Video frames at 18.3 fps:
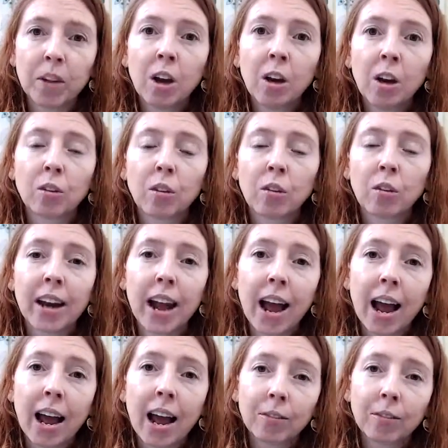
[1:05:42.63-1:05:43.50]
So that
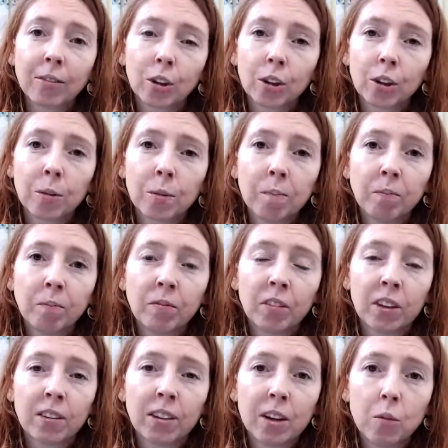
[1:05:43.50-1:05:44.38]
after the
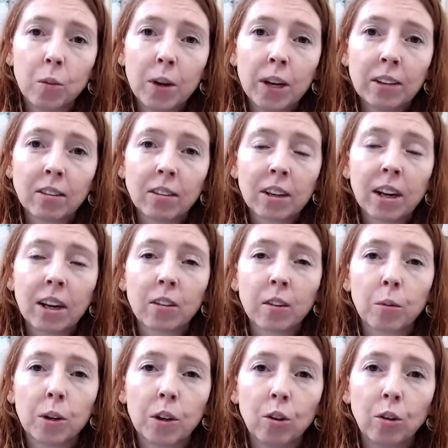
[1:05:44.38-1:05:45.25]
10 weeks together,
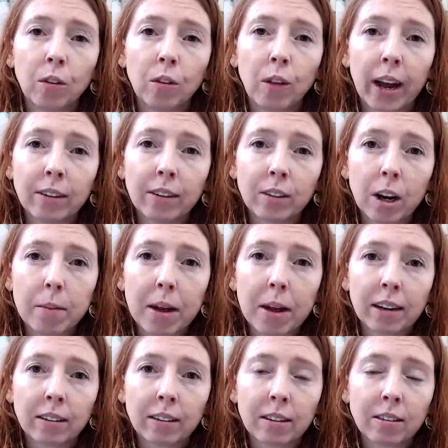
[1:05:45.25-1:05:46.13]
when you have lifetime
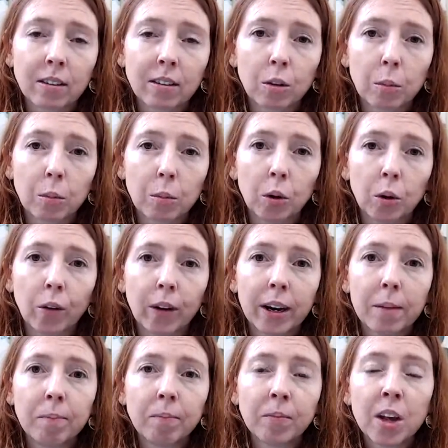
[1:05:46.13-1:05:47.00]
access to the
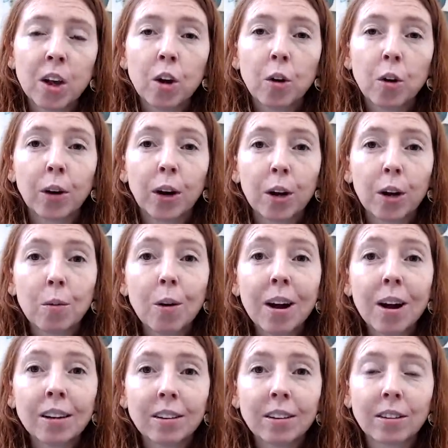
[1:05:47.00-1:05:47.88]
program, what I
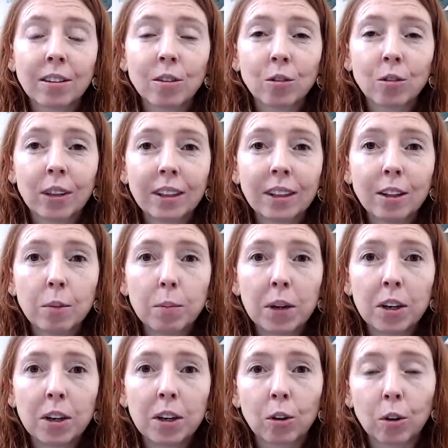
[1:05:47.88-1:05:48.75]
want is this really to be
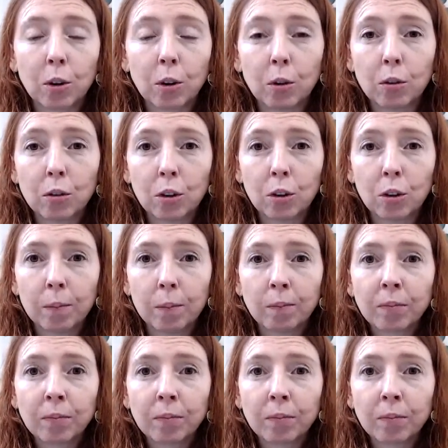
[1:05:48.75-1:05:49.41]
your go-to.